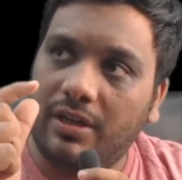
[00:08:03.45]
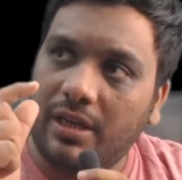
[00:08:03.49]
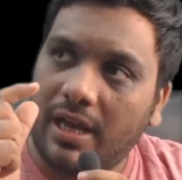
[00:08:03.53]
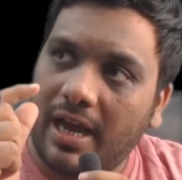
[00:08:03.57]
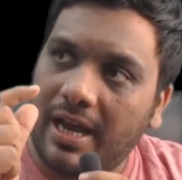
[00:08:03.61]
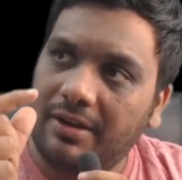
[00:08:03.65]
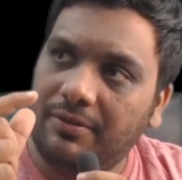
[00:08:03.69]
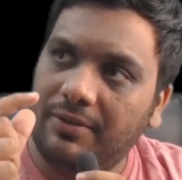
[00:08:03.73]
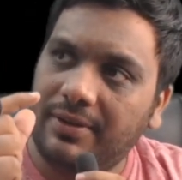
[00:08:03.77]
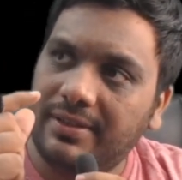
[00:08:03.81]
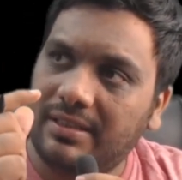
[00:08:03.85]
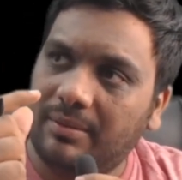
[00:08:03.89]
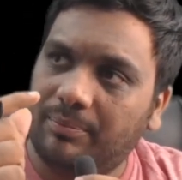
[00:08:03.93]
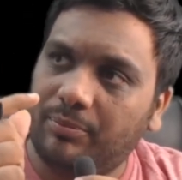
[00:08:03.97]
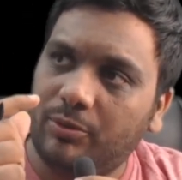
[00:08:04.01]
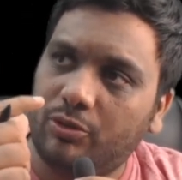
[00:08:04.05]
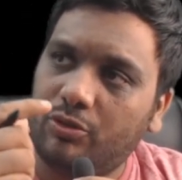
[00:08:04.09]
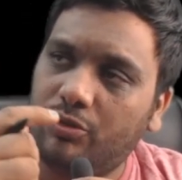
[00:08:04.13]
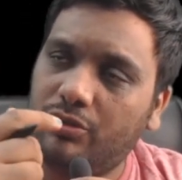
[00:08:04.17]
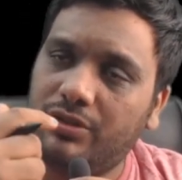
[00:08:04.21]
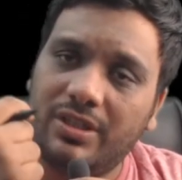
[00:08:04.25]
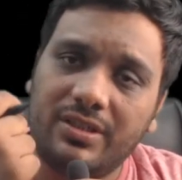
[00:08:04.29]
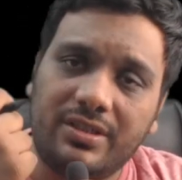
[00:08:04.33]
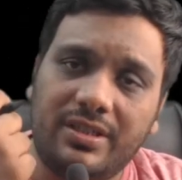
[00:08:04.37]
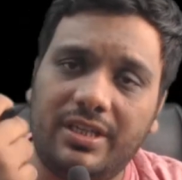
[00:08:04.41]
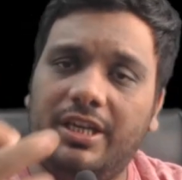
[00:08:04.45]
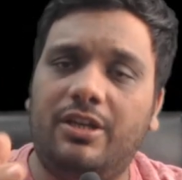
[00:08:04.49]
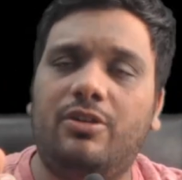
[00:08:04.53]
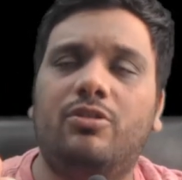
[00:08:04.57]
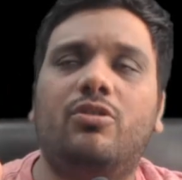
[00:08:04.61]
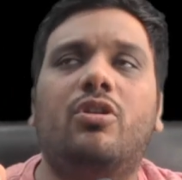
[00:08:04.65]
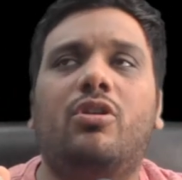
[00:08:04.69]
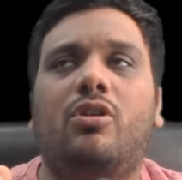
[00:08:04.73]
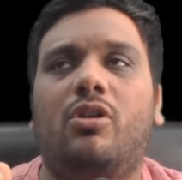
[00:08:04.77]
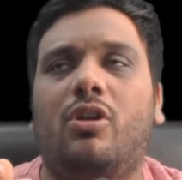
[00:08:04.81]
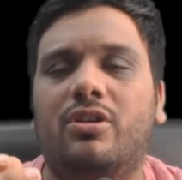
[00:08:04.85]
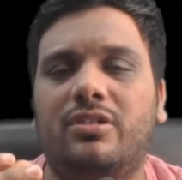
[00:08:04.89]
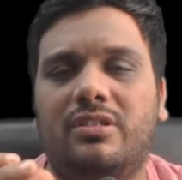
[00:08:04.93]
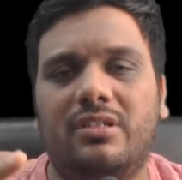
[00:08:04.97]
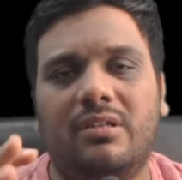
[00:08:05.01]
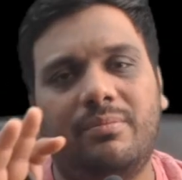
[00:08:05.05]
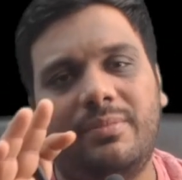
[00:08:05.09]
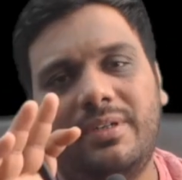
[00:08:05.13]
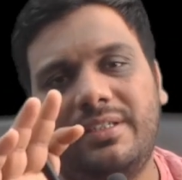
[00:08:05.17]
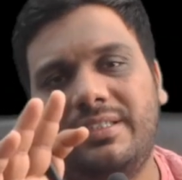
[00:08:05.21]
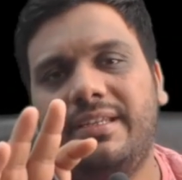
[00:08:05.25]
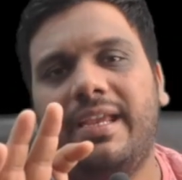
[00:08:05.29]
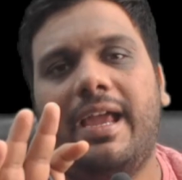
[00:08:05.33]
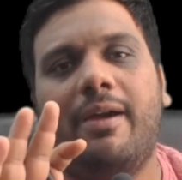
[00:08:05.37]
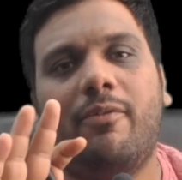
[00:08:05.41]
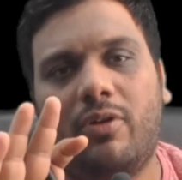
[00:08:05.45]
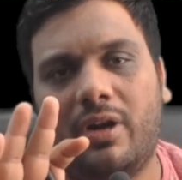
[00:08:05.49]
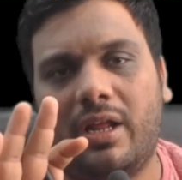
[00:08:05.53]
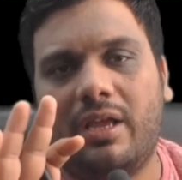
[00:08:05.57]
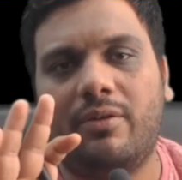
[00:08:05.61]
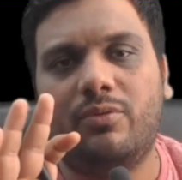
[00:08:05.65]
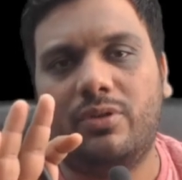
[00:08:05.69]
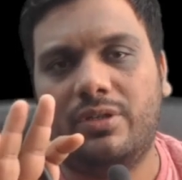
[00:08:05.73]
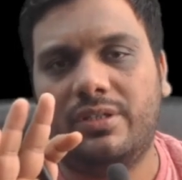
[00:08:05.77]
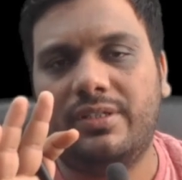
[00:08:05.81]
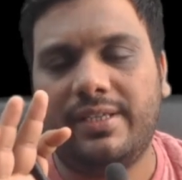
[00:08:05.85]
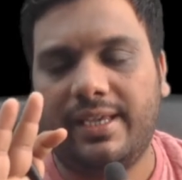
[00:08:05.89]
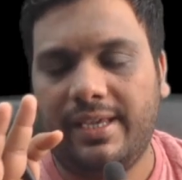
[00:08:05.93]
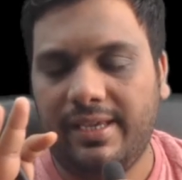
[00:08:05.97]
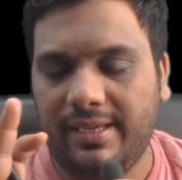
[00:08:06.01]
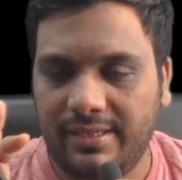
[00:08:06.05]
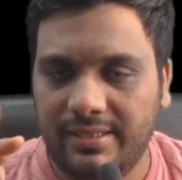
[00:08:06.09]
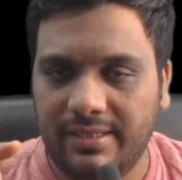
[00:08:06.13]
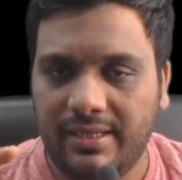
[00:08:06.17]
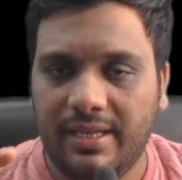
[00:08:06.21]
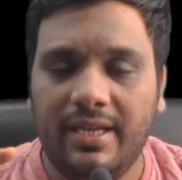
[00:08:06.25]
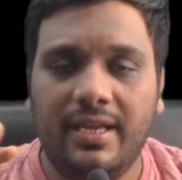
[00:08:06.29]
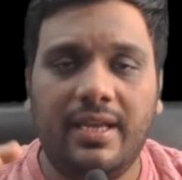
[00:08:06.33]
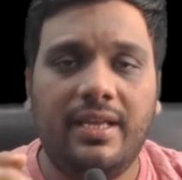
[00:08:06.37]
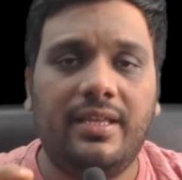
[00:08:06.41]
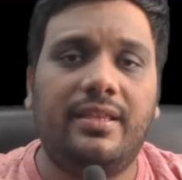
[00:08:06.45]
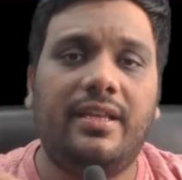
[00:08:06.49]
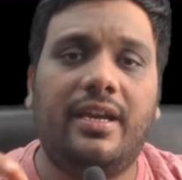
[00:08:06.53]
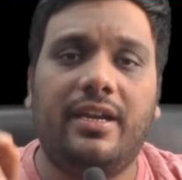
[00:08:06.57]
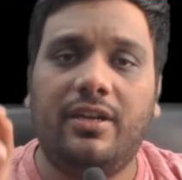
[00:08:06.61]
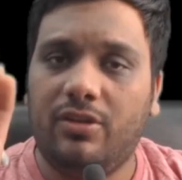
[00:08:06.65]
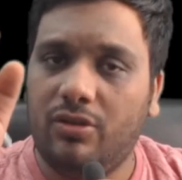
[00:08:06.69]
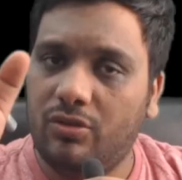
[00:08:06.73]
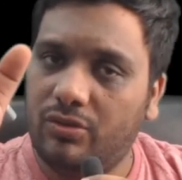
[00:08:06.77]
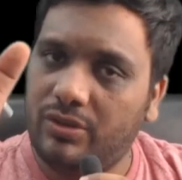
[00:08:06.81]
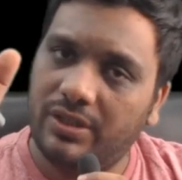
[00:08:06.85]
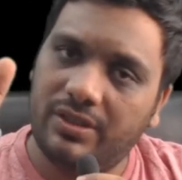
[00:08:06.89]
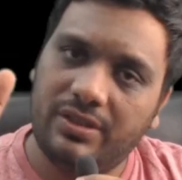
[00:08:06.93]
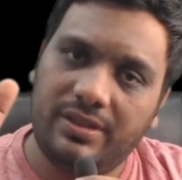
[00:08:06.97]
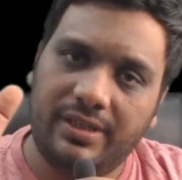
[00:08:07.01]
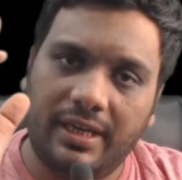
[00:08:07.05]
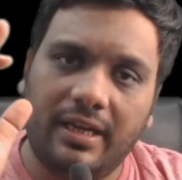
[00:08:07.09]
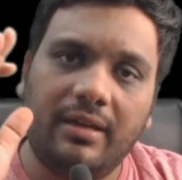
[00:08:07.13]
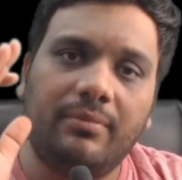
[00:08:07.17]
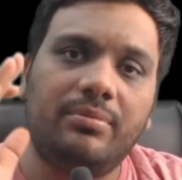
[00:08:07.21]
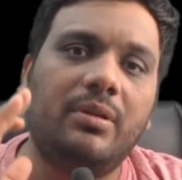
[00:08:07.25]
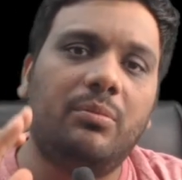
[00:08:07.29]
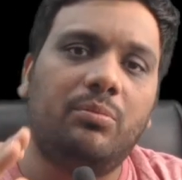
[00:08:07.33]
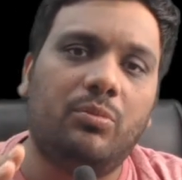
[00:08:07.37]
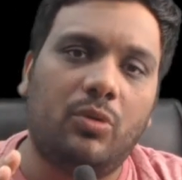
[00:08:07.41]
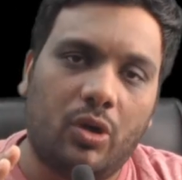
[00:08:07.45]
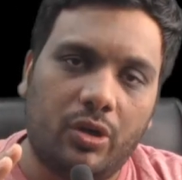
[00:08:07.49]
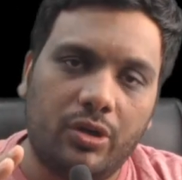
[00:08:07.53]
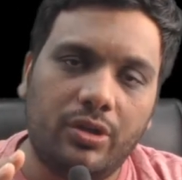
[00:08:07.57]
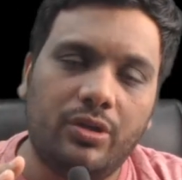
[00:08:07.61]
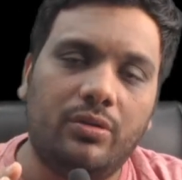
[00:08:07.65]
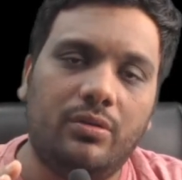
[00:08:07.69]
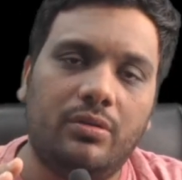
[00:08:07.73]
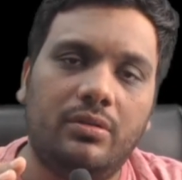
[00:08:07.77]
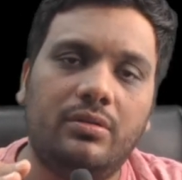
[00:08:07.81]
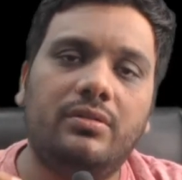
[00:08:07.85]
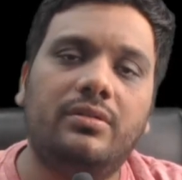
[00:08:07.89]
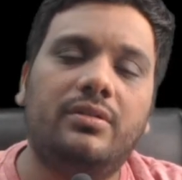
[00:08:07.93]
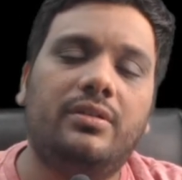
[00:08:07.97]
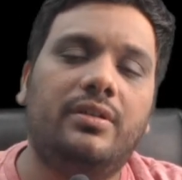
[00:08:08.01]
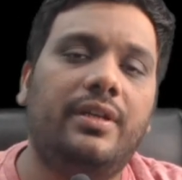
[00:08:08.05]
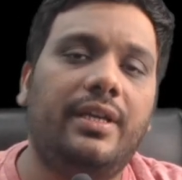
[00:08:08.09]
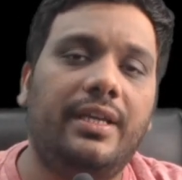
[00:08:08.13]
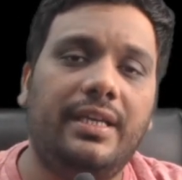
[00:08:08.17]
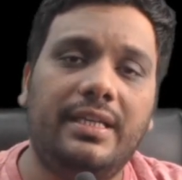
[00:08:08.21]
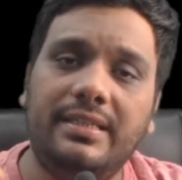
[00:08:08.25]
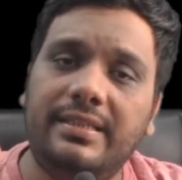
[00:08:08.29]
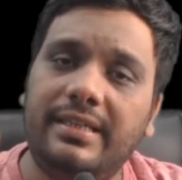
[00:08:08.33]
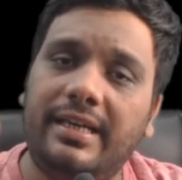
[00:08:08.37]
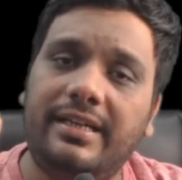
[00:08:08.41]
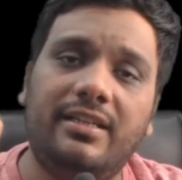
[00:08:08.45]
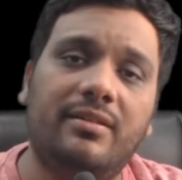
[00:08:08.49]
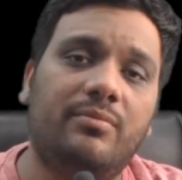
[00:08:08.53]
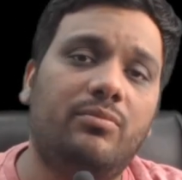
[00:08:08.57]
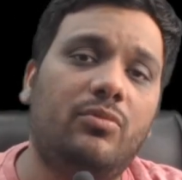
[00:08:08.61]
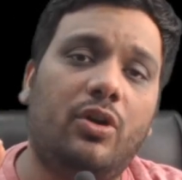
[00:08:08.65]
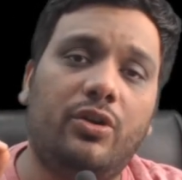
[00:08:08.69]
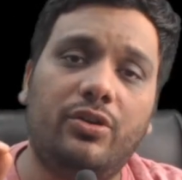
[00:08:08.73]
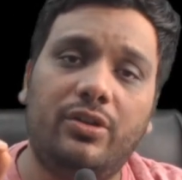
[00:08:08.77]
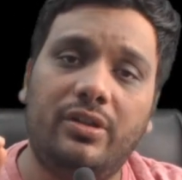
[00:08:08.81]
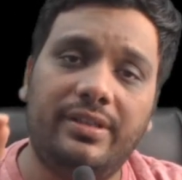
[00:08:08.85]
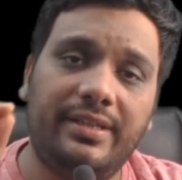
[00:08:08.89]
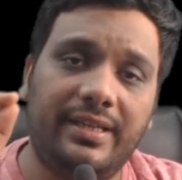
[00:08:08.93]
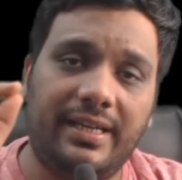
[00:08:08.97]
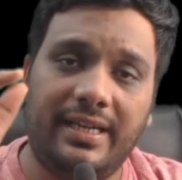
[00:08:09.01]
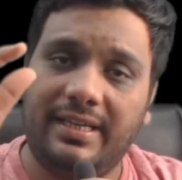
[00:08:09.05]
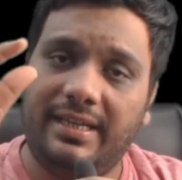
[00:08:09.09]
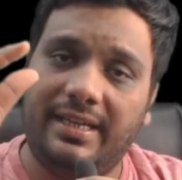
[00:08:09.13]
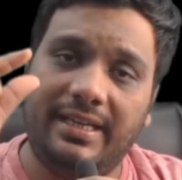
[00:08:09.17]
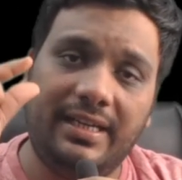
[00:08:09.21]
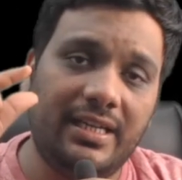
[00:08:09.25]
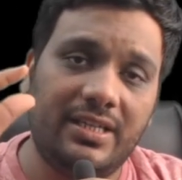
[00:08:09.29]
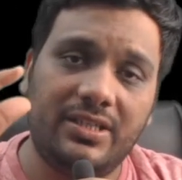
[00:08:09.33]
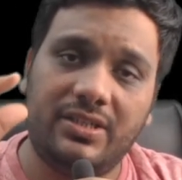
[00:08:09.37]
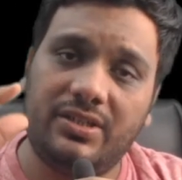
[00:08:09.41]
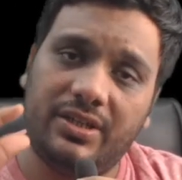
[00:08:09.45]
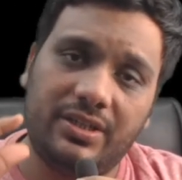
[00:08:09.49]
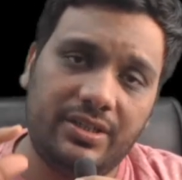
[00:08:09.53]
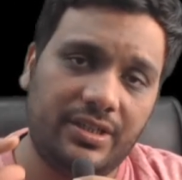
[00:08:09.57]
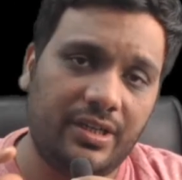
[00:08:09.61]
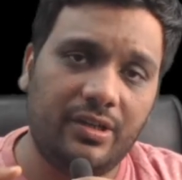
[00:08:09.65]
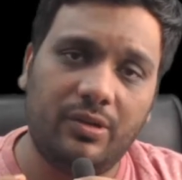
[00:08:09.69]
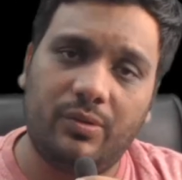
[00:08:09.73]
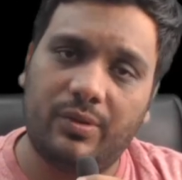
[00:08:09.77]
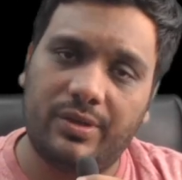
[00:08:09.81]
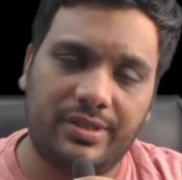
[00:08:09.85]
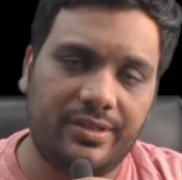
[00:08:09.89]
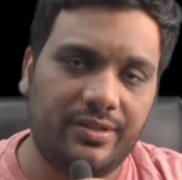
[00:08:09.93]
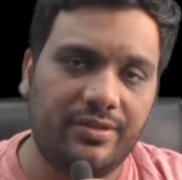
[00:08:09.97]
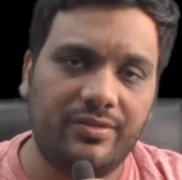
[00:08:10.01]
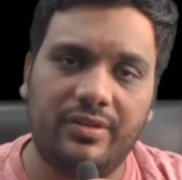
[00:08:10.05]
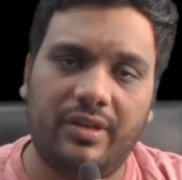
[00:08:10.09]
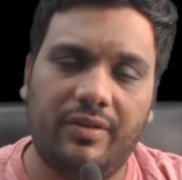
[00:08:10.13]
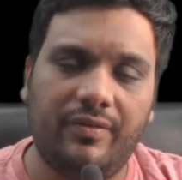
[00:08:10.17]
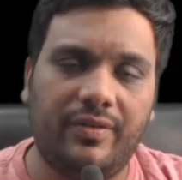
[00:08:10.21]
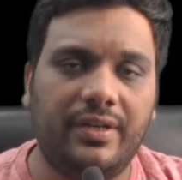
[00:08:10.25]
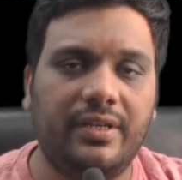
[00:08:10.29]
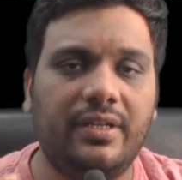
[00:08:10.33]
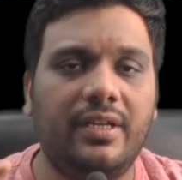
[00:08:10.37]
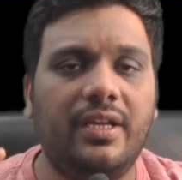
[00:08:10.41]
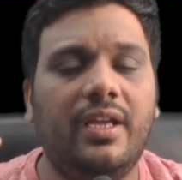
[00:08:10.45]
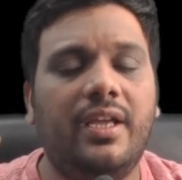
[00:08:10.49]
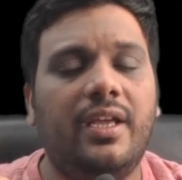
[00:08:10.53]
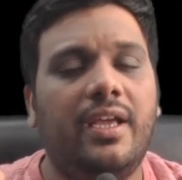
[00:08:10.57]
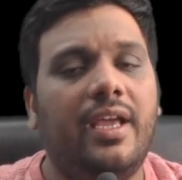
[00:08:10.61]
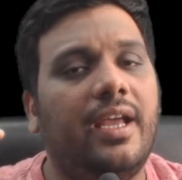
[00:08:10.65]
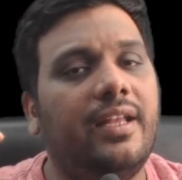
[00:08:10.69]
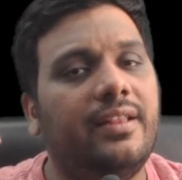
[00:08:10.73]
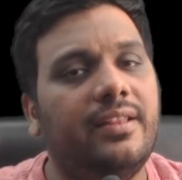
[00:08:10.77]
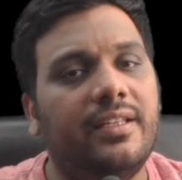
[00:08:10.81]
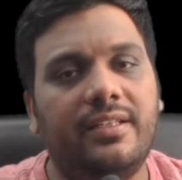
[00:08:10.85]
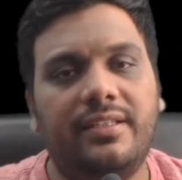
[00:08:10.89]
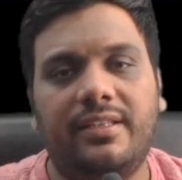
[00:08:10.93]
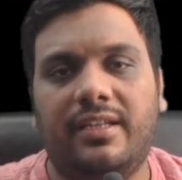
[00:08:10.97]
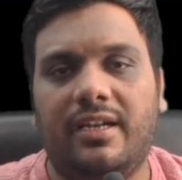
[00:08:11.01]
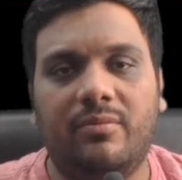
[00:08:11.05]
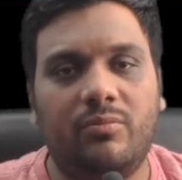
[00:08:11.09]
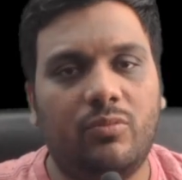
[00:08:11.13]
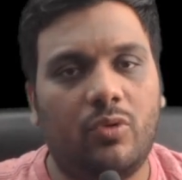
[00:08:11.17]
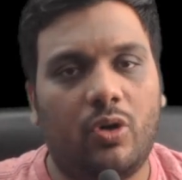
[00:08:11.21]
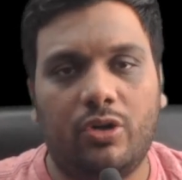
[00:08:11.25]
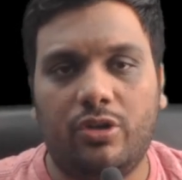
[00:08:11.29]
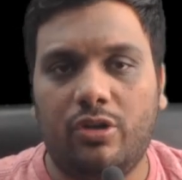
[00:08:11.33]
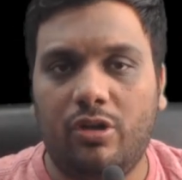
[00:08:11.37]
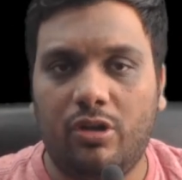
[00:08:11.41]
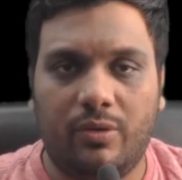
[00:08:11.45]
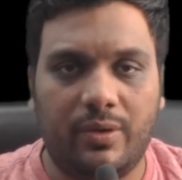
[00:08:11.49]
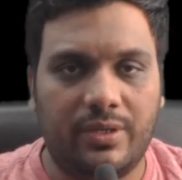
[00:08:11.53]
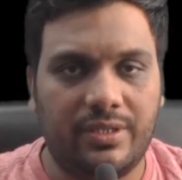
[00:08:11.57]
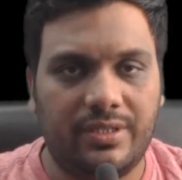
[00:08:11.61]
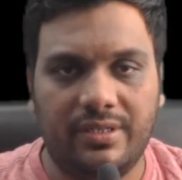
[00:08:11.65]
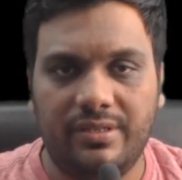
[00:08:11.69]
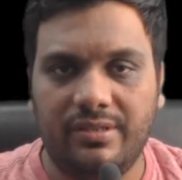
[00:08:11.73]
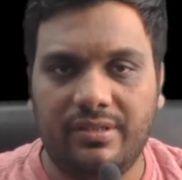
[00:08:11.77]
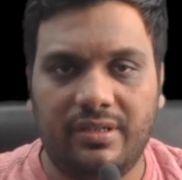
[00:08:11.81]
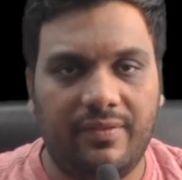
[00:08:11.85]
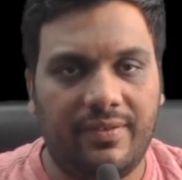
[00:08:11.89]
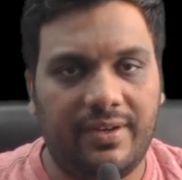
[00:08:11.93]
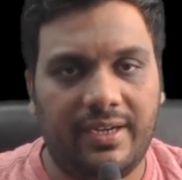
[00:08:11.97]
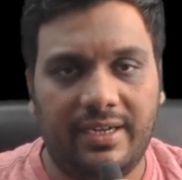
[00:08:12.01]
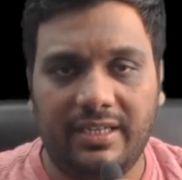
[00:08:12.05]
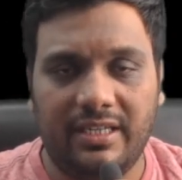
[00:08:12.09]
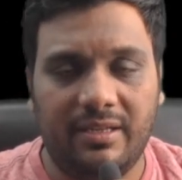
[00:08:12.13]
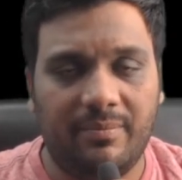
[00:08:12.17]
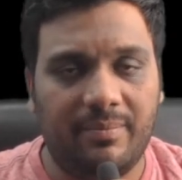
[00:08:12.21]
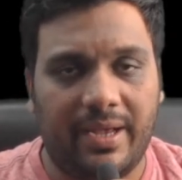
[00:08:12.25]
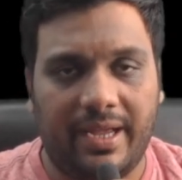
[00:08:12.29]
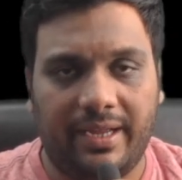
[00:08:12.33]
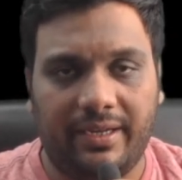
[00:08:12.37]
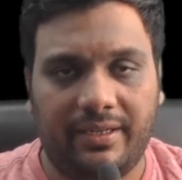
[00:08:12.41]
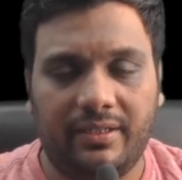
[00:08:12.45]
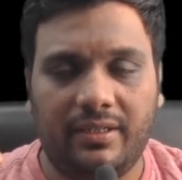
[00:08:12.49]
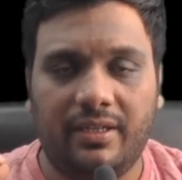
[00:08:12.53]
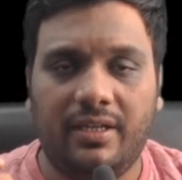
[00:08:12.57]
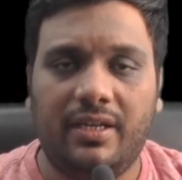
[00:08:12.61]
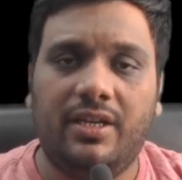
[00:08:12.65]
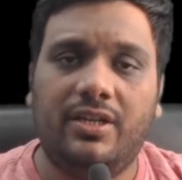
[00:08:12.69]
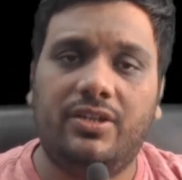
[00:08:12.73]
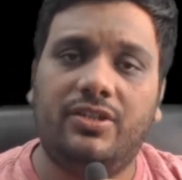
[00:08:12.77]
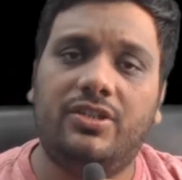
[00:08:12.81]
are you supposed to just ignore clause number? See, what I would say is that you just take up the module. Inside the module, there are illustration questions given, and then there are module questions given at the back.